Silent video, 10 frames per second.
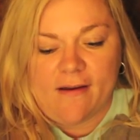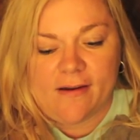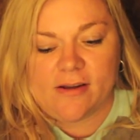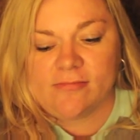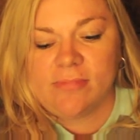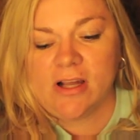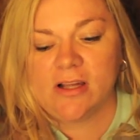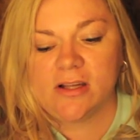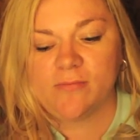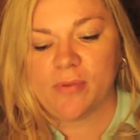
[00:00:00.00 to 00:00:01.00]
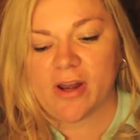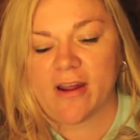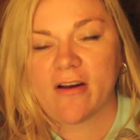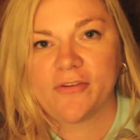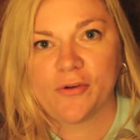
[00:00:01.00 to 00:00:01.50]
But
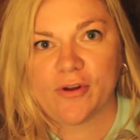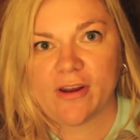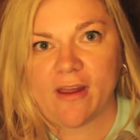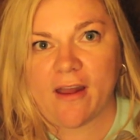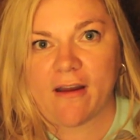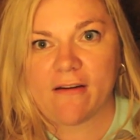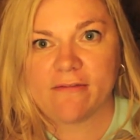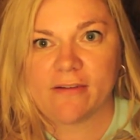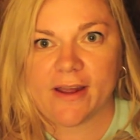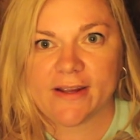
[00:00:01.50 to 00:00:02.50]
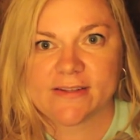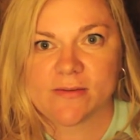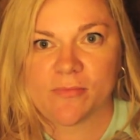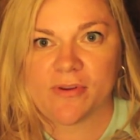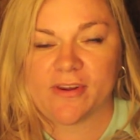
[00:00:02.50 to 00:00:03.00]
I also didn't have like
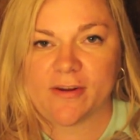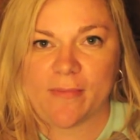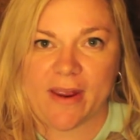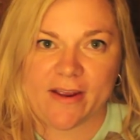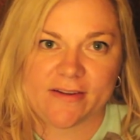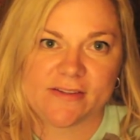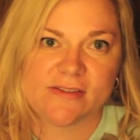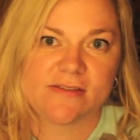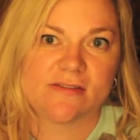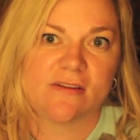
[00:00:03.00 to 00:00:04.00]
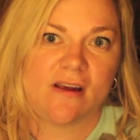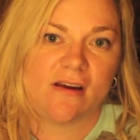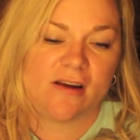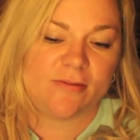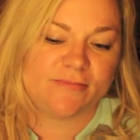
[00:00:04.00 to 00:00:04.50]
some of the demands,
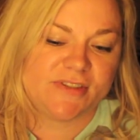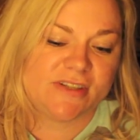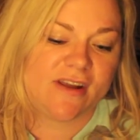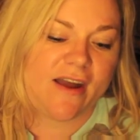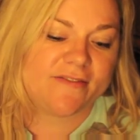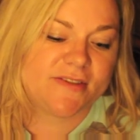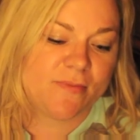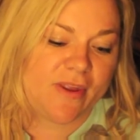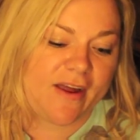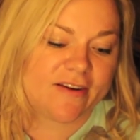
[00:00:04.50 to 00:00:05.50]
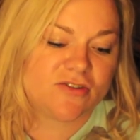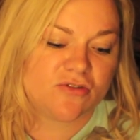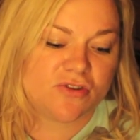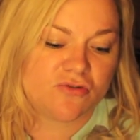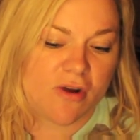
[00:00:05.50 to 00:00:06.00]
didn't have some of the
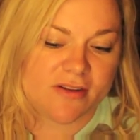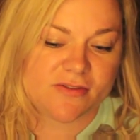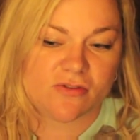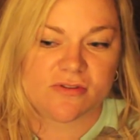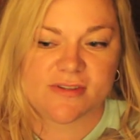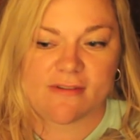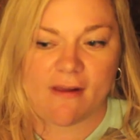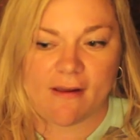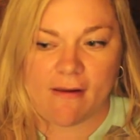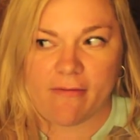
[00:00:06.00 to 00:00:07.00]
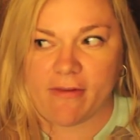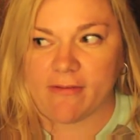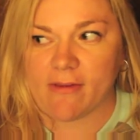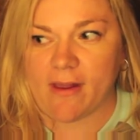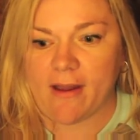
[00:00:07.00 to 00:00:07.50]
extra stressors and that kind of
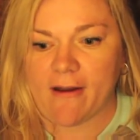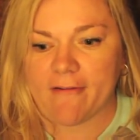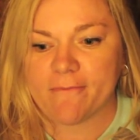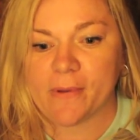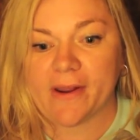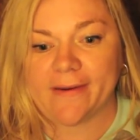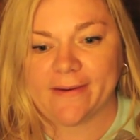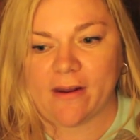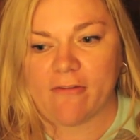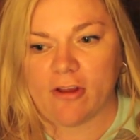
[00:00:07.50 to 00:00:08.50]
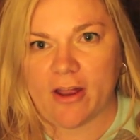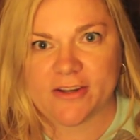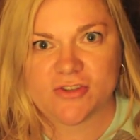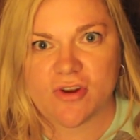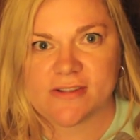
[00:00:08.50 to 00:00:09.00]
thing that I have, but I did have a lot
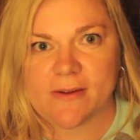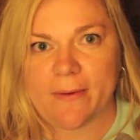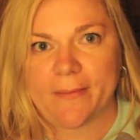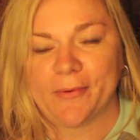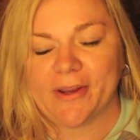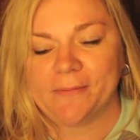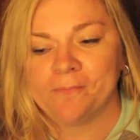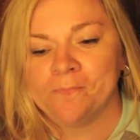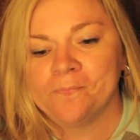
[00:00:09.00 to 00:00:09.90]
of stress on my plate.